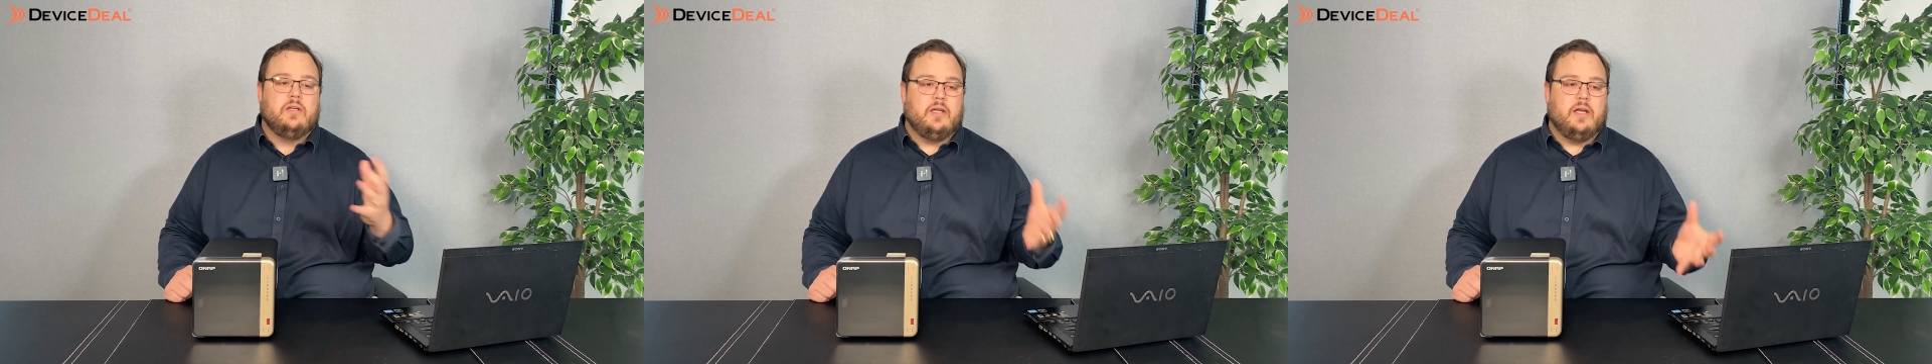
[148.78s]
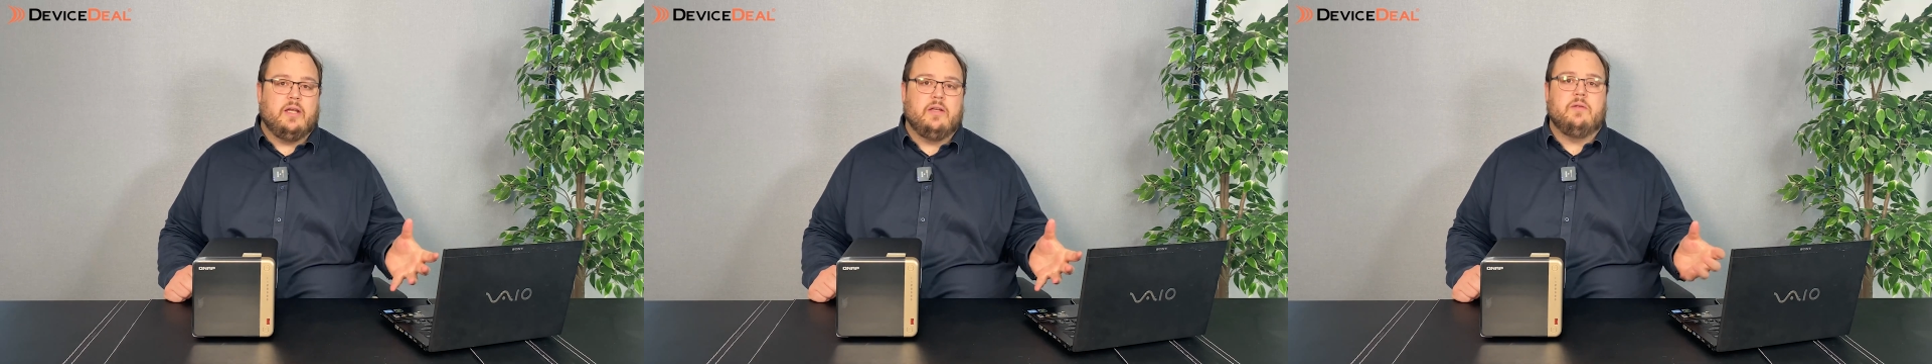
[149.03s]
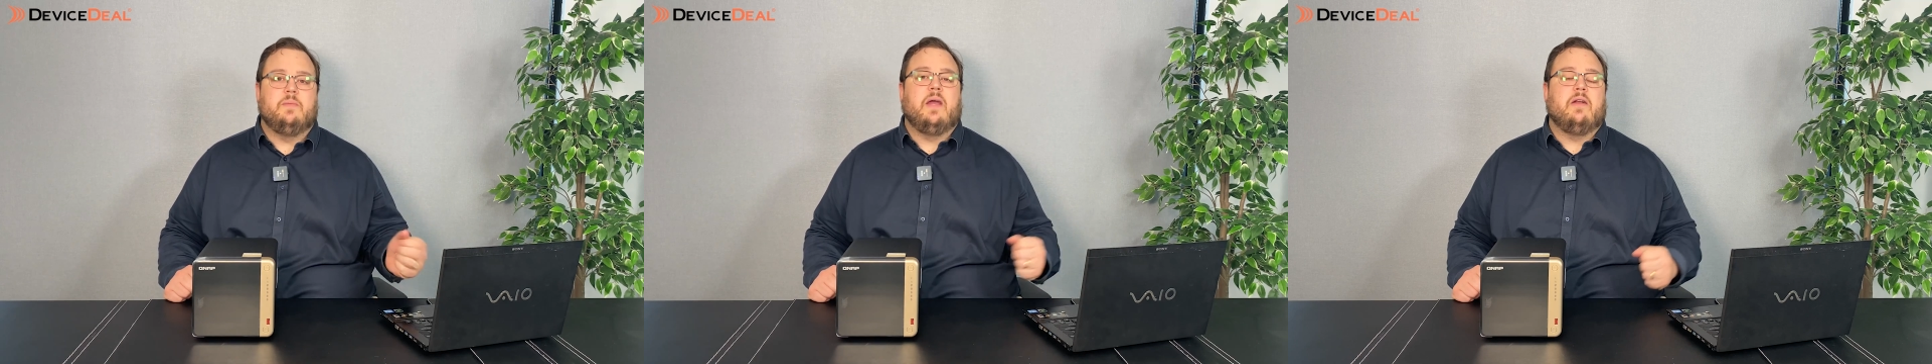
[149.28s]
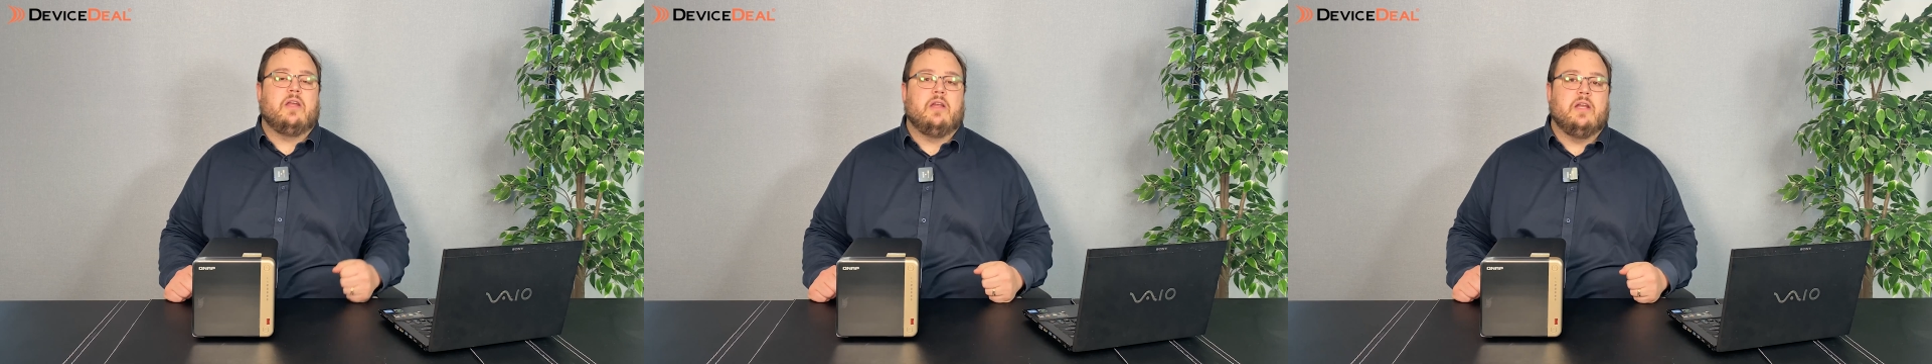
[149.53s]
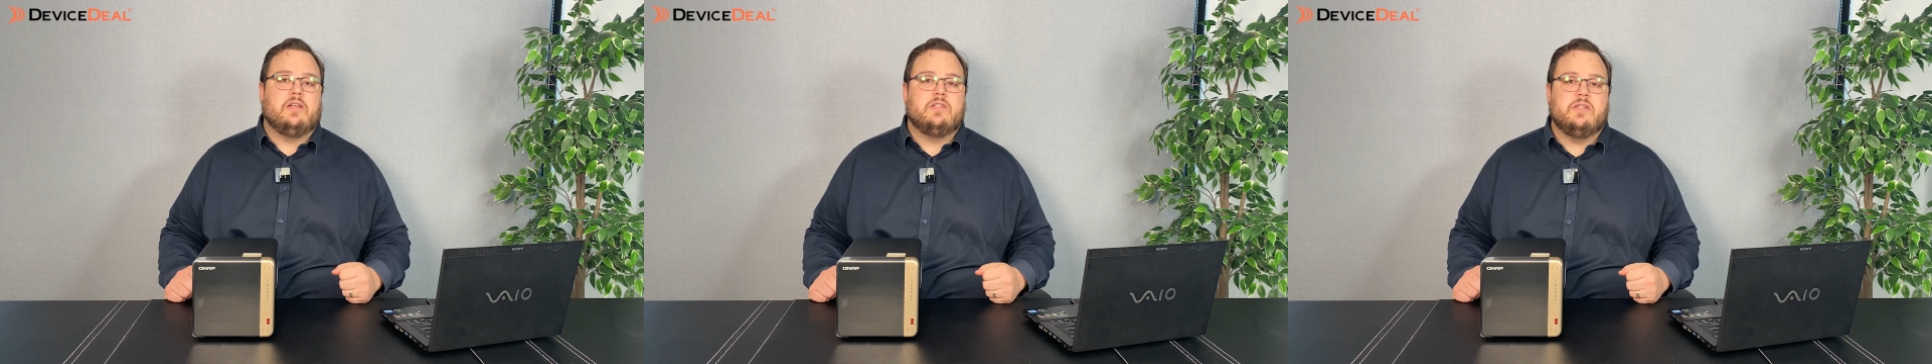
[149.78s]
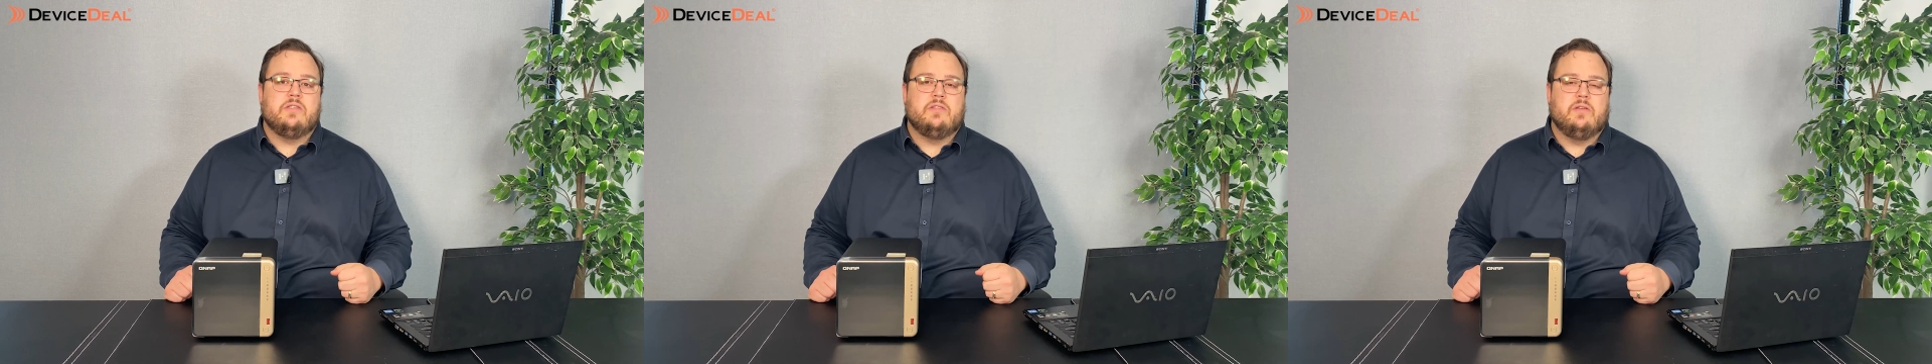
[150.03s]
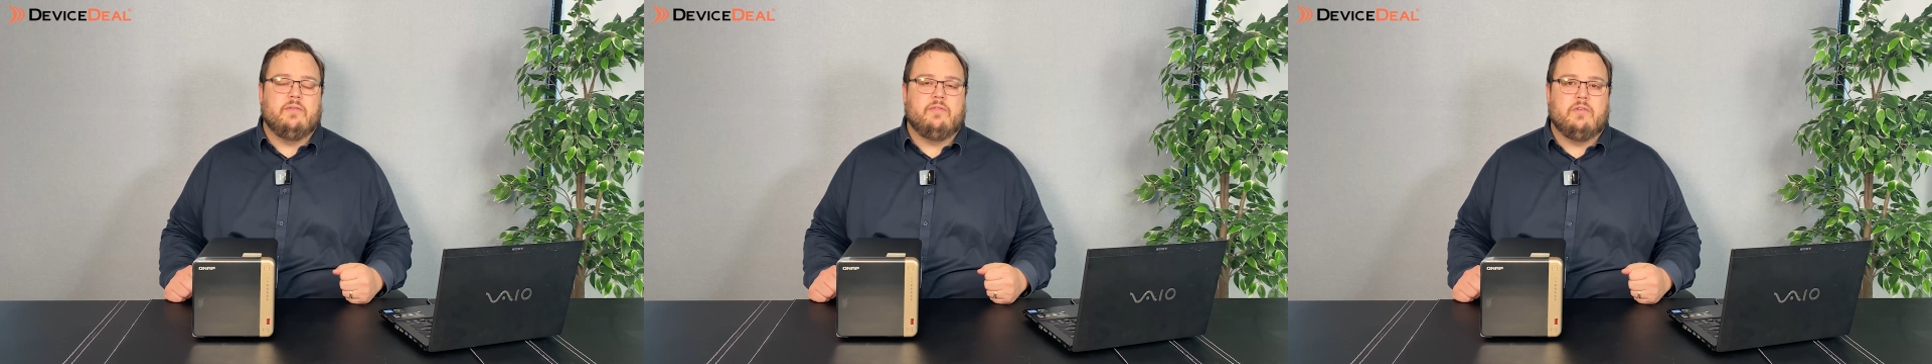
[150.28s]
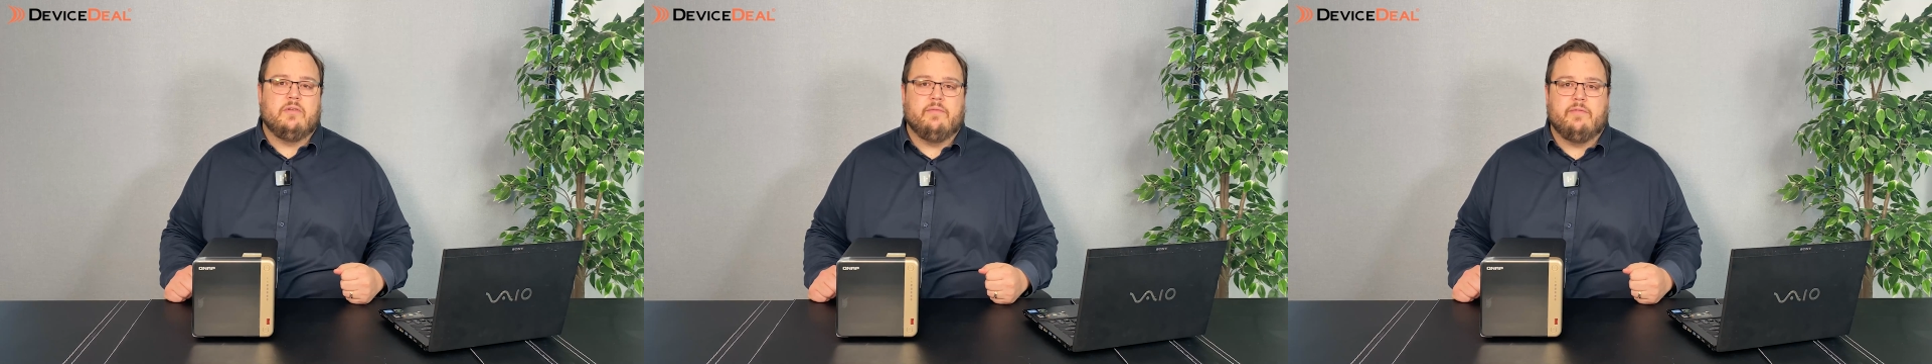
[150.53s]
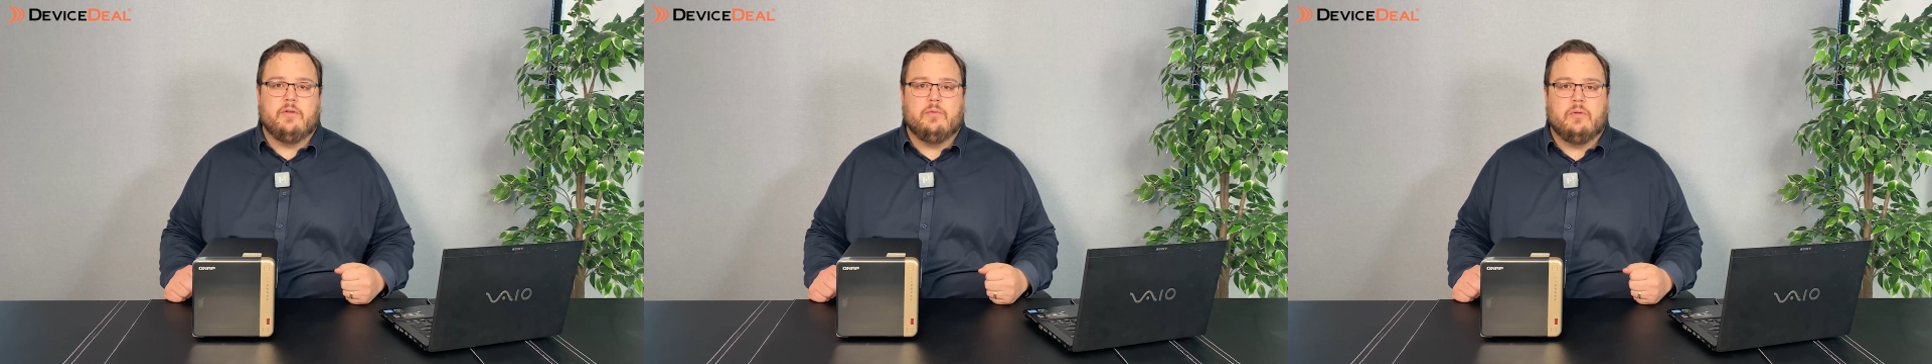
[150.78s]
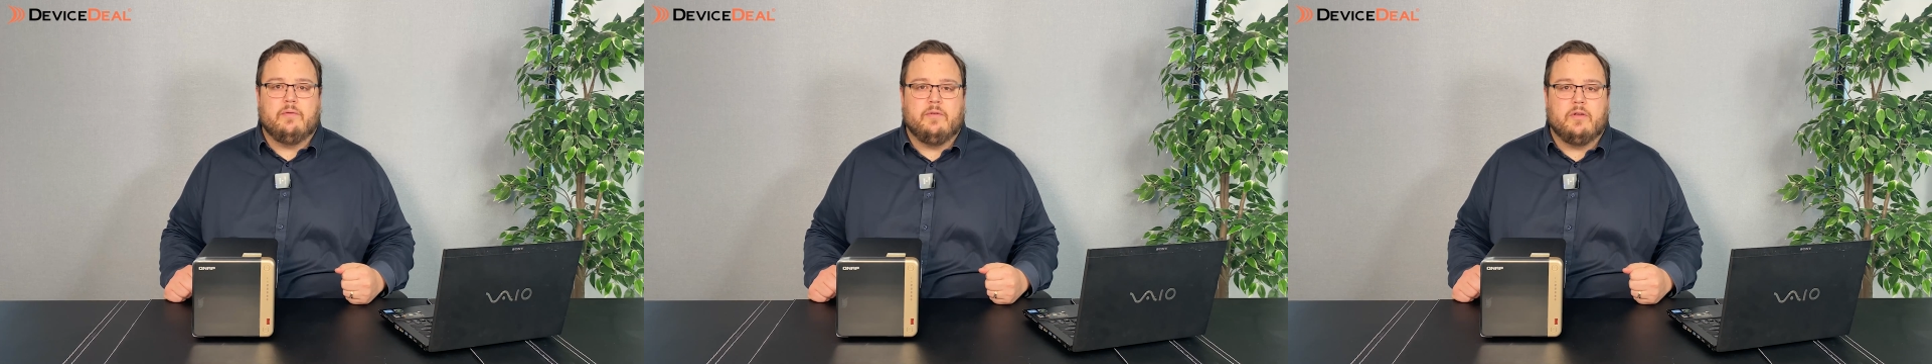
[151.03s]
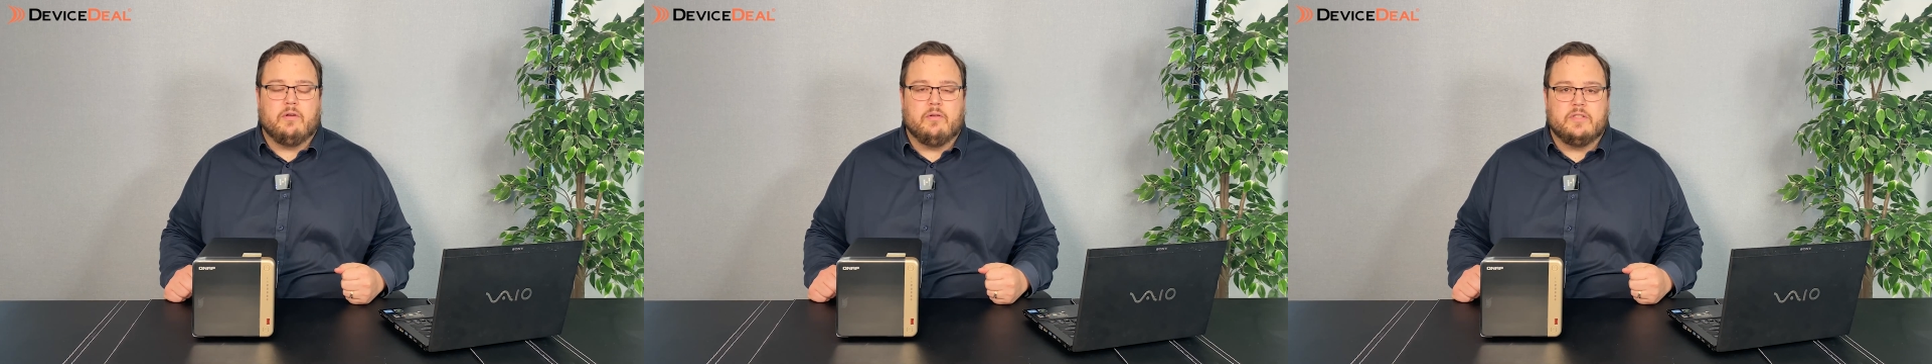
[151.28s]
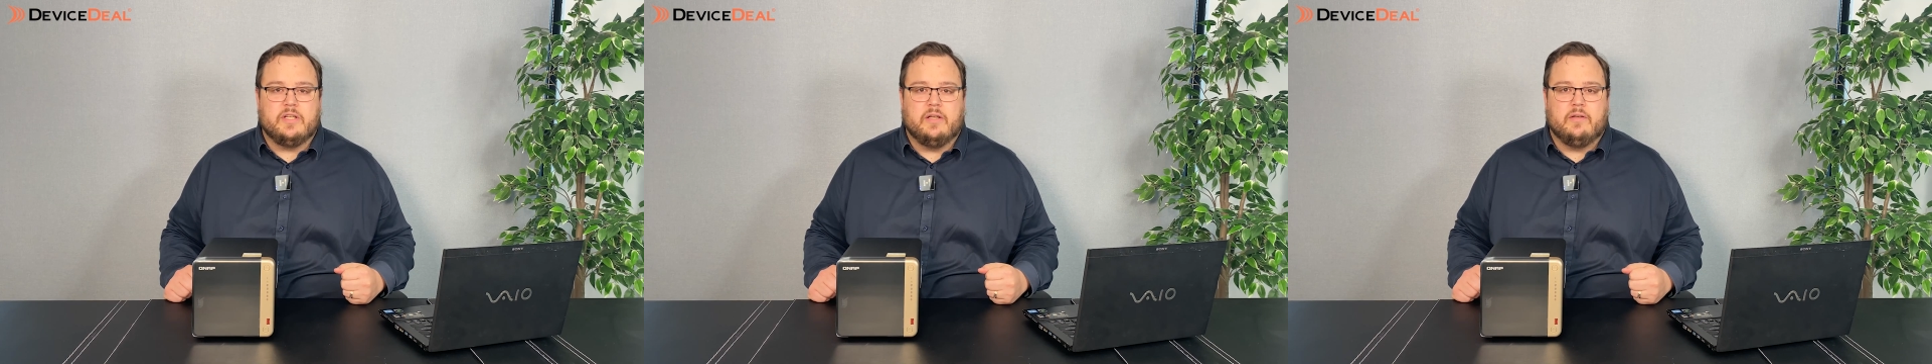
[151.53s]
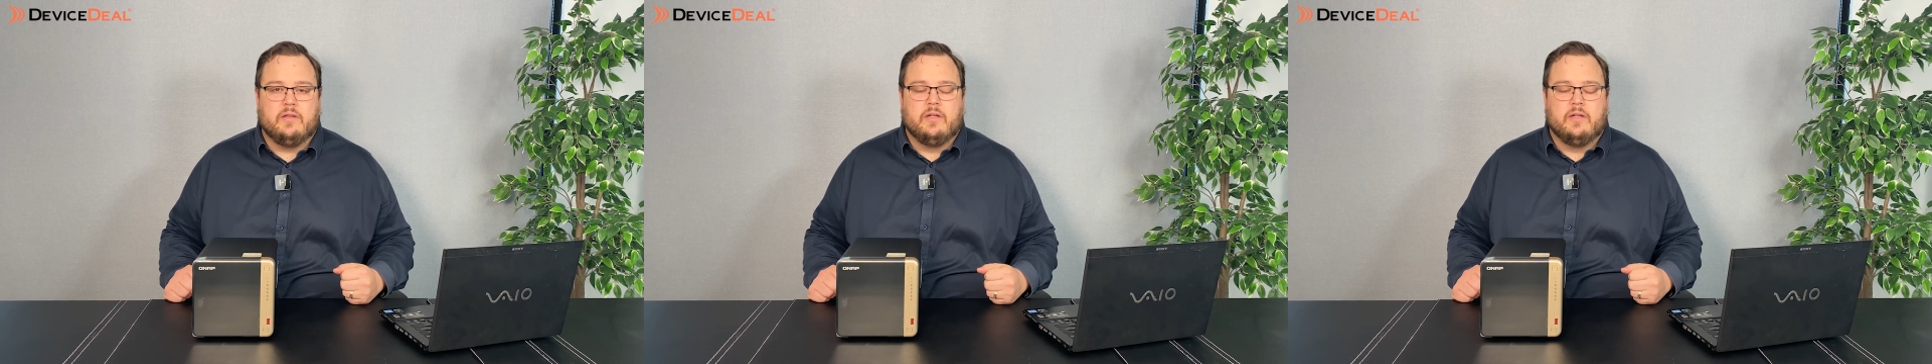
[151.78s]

and you'll be able to connect to your server and view all of your content.